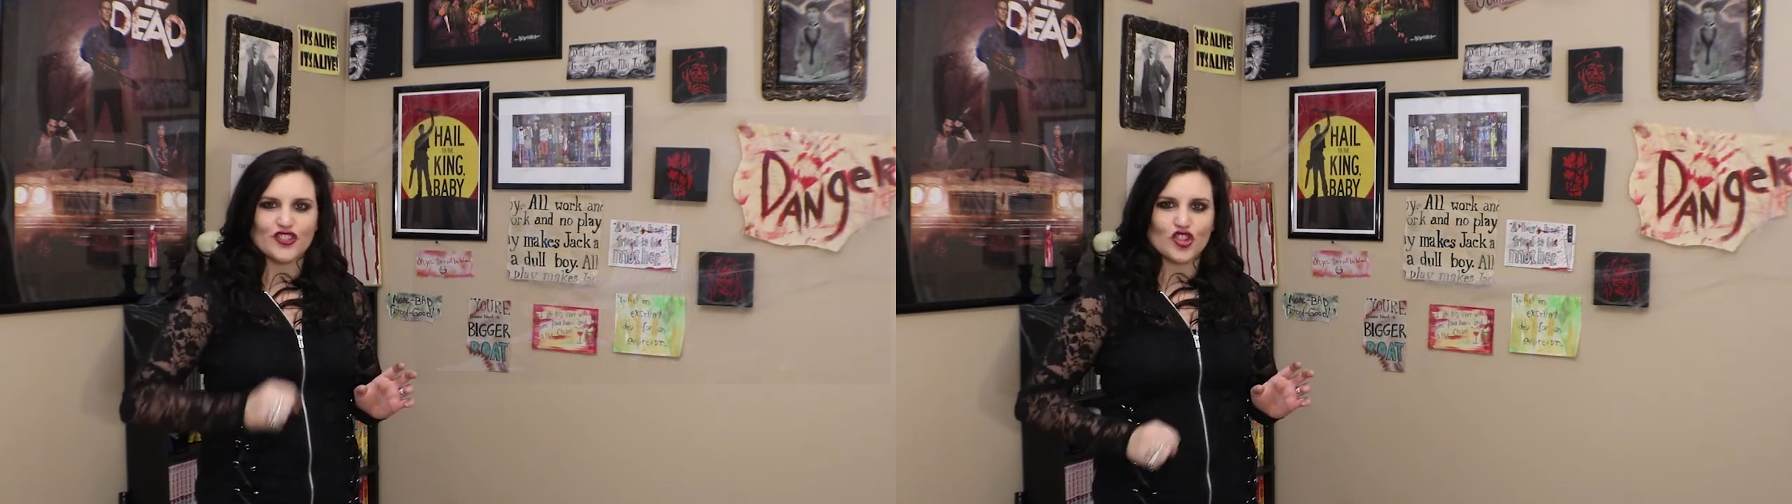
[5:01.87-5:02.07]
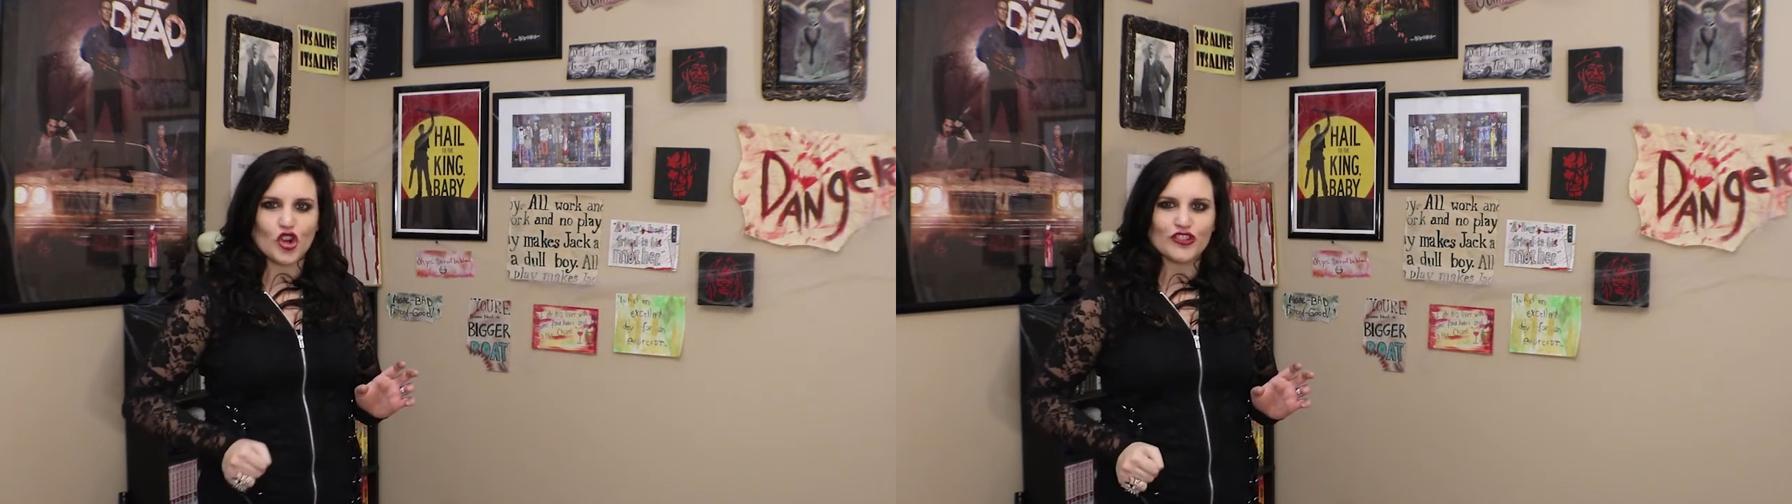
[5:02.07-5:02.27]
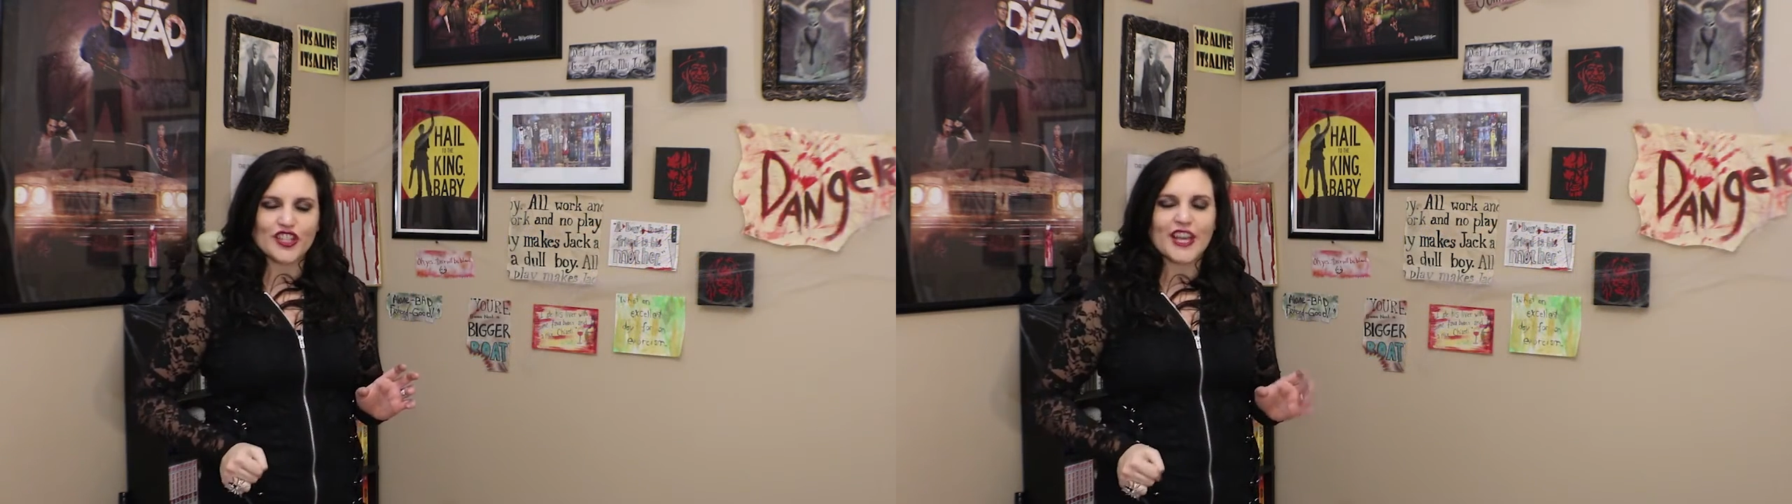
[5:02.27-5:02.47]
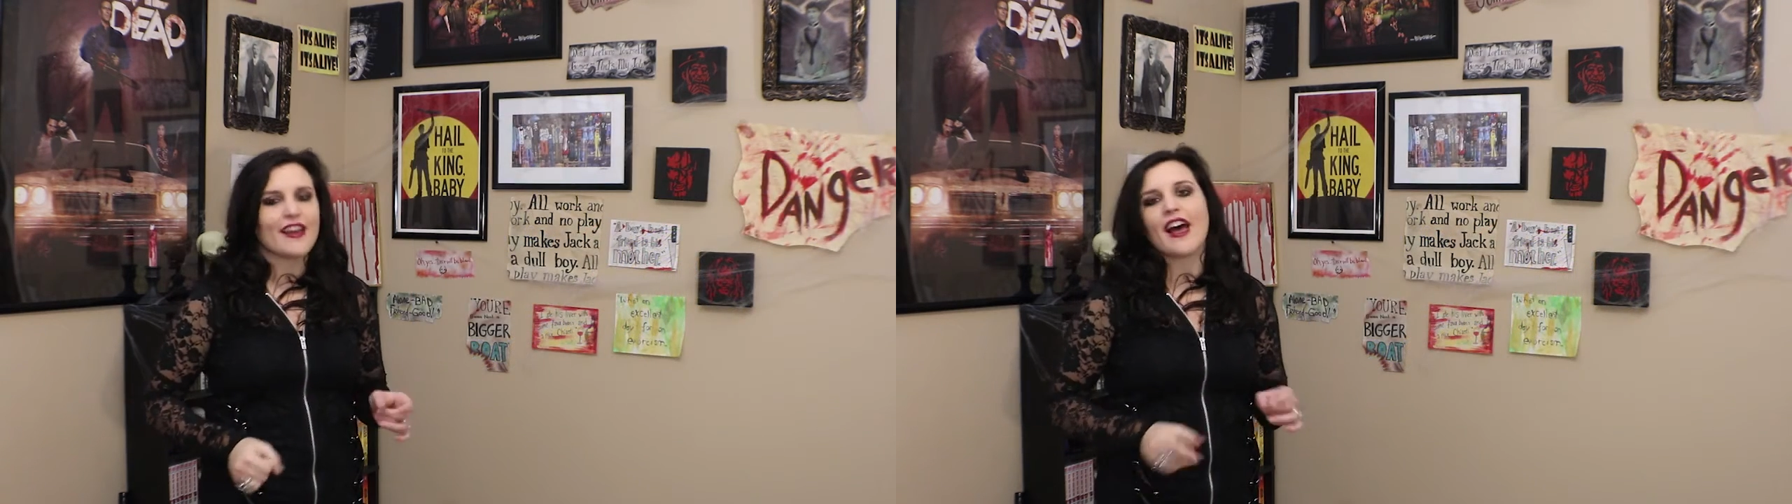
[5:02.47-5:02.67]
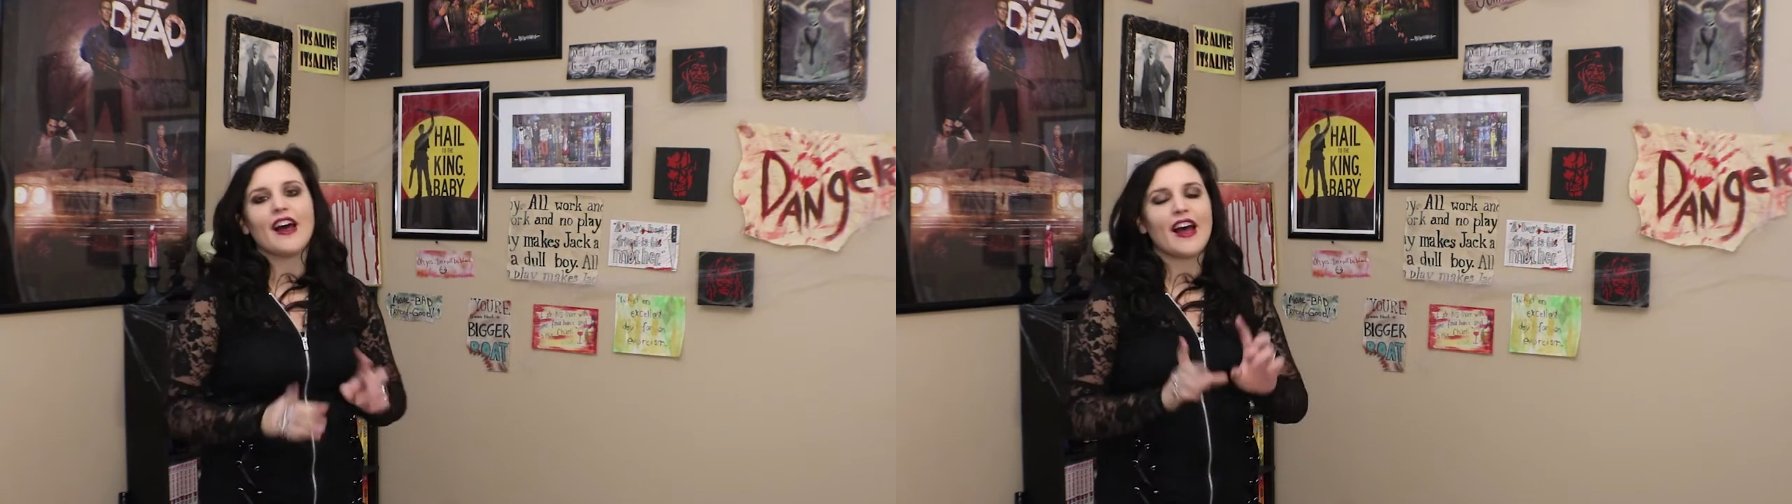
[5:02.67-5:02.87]

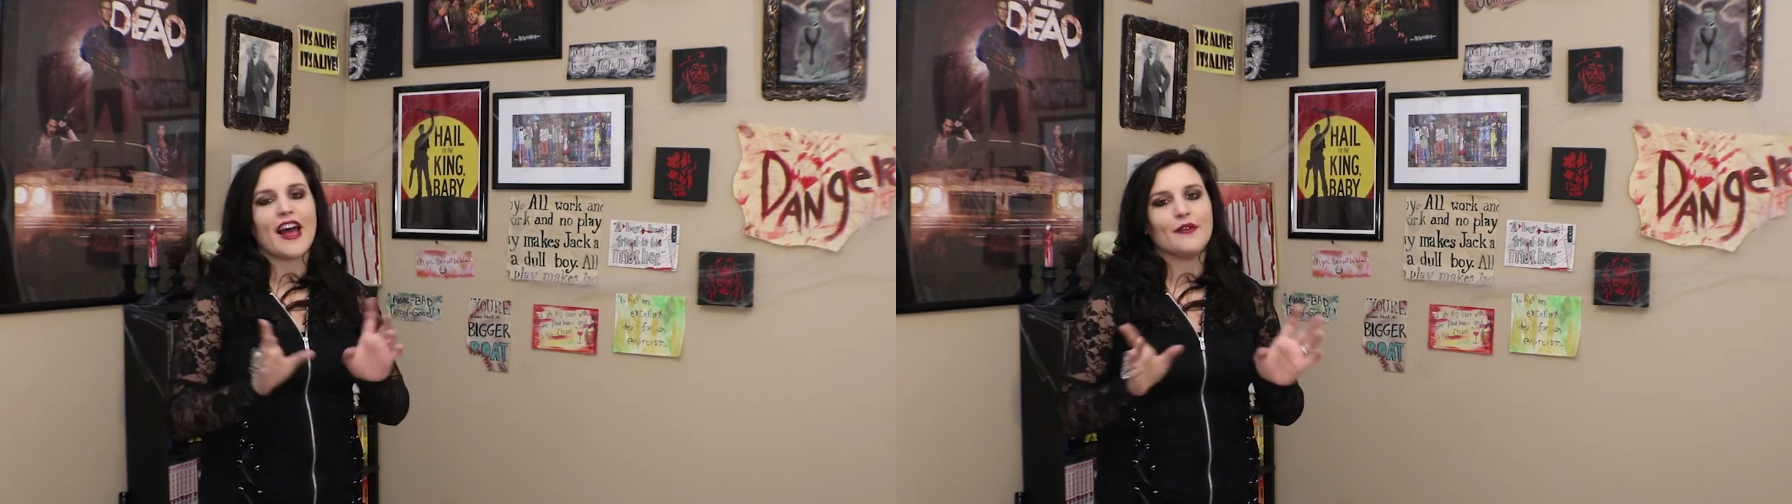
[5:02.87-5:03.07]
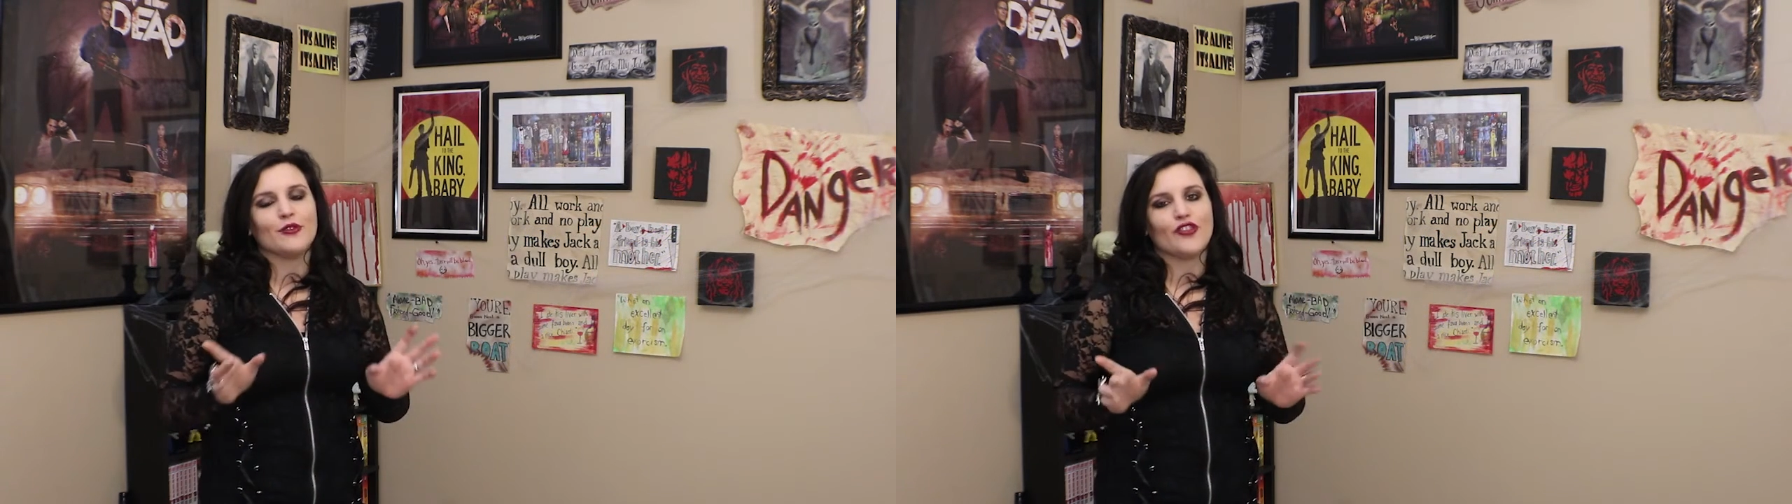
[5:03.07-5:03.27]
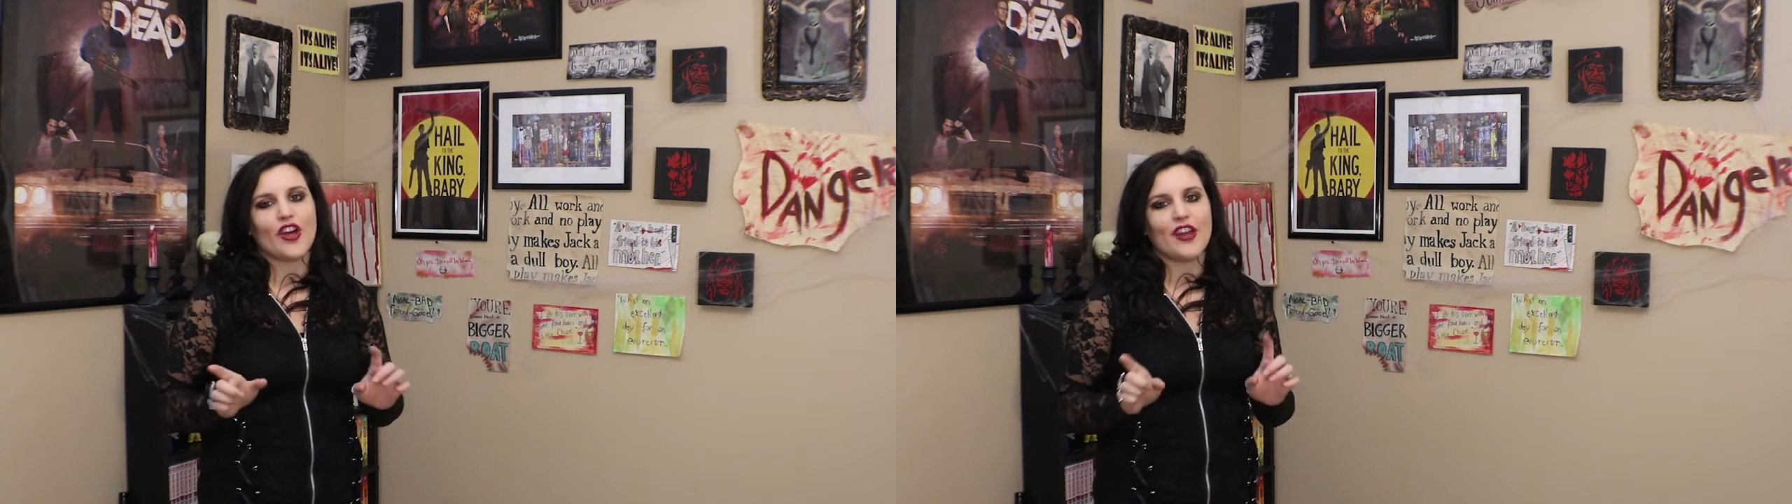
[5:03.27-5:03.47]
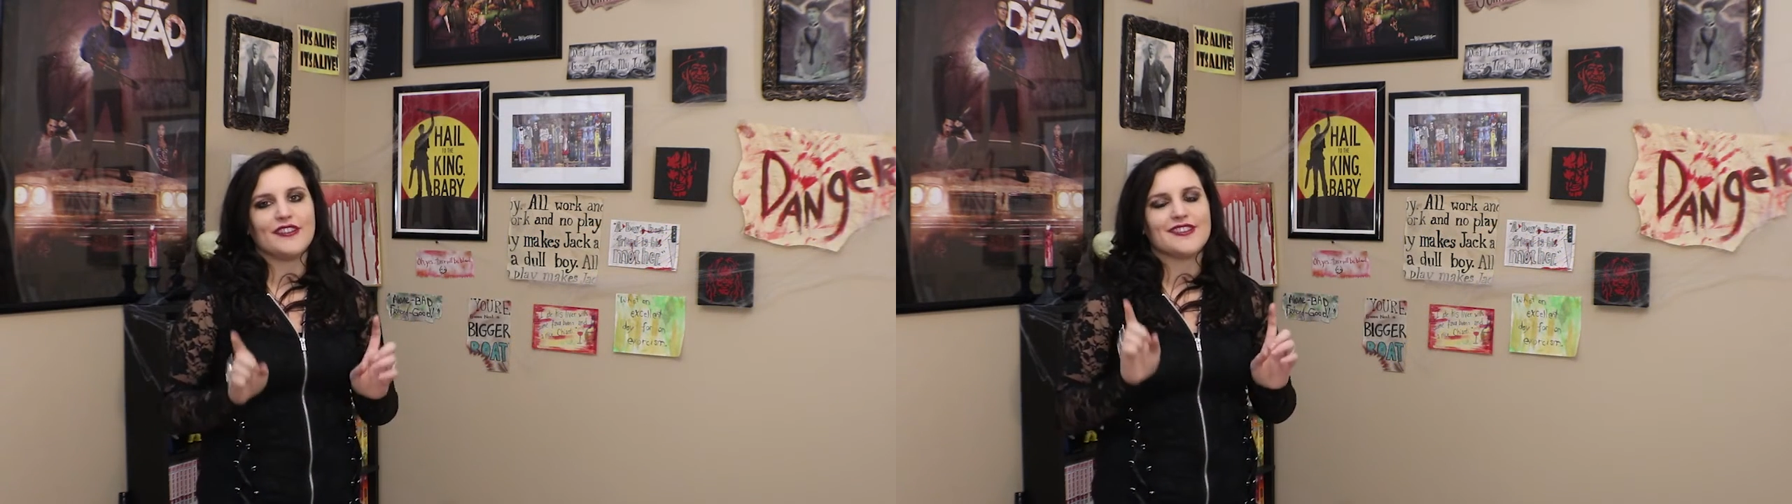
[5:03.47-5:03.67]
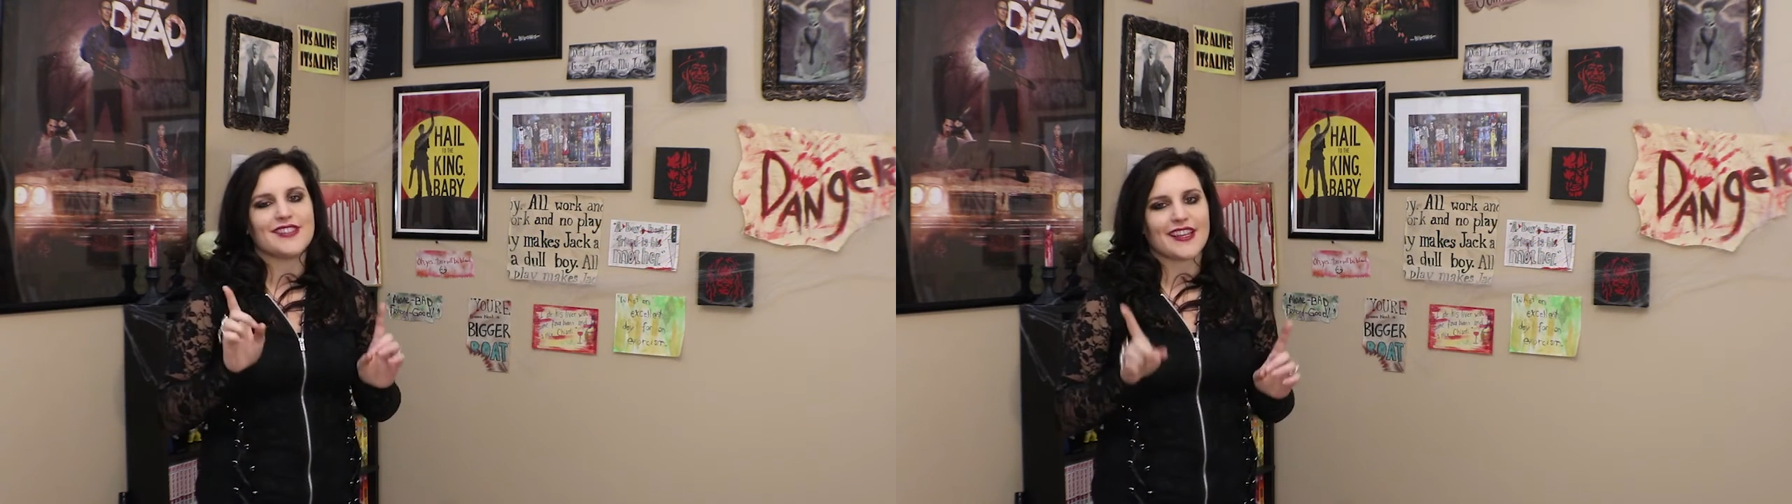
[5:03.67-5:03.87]
daughter, I will
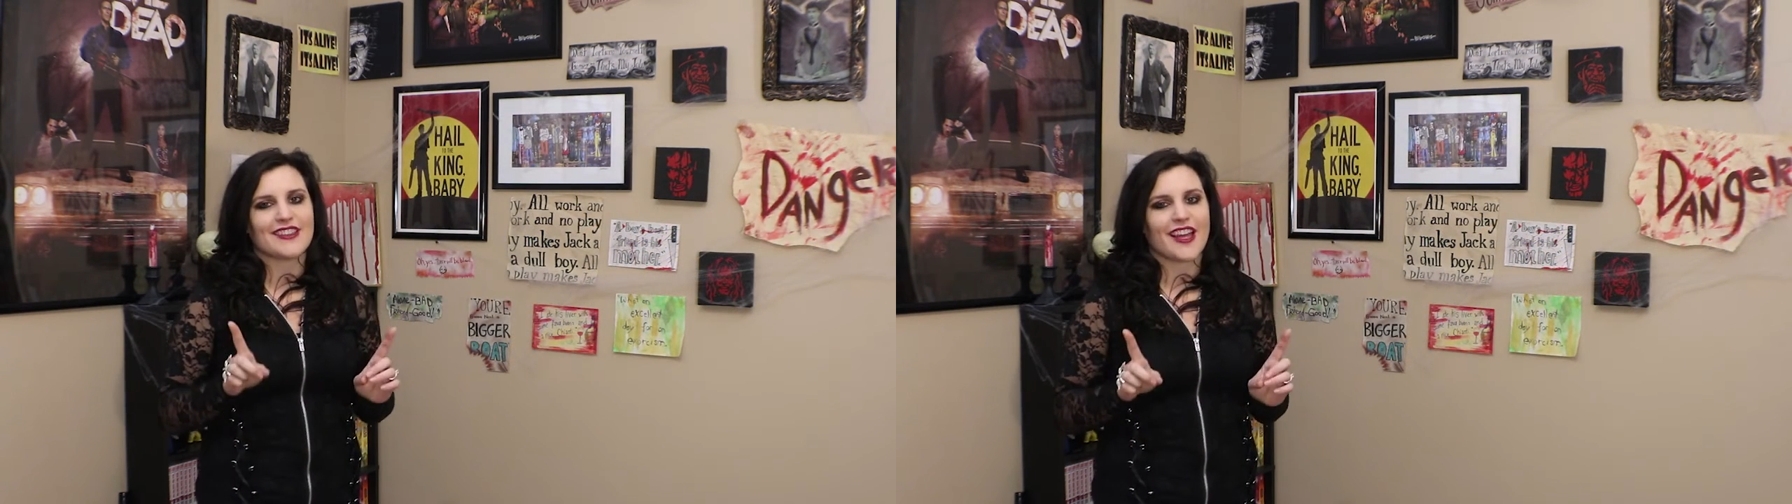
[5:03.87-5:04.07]
not say